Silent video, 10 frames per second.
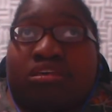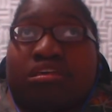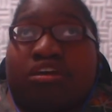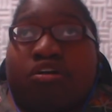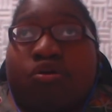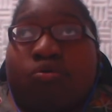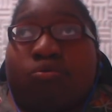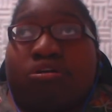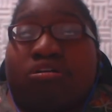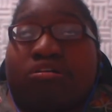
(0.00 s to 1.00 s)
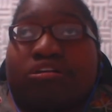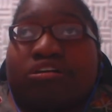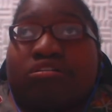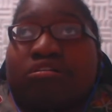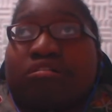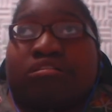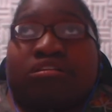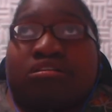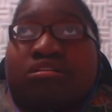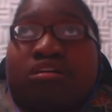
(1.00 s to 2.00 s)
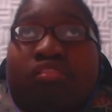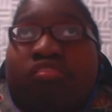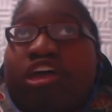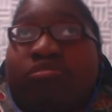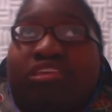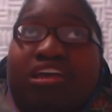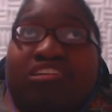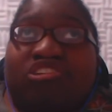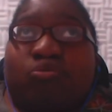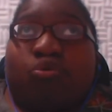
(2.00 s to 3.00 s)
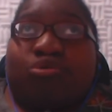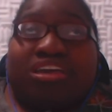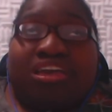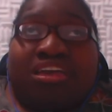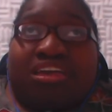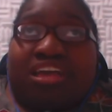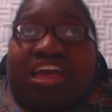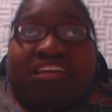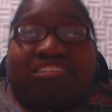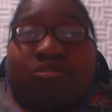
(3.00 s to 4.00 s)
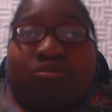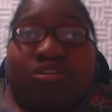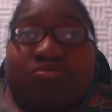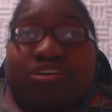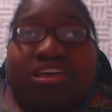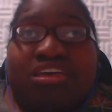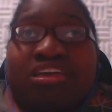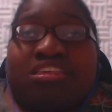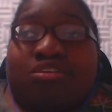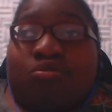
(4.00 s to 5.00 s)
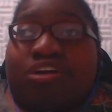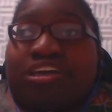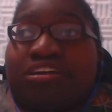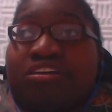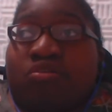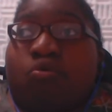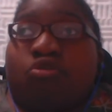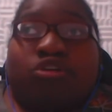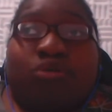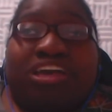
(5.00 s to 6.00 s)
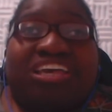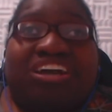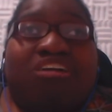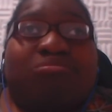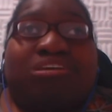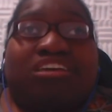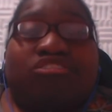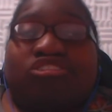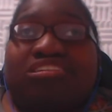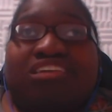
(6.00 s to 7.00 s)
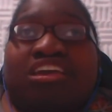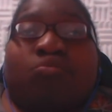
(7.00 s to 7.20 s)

you know, uh, uh, left the next morning, and as I'm leaving, they're like, were there any complications?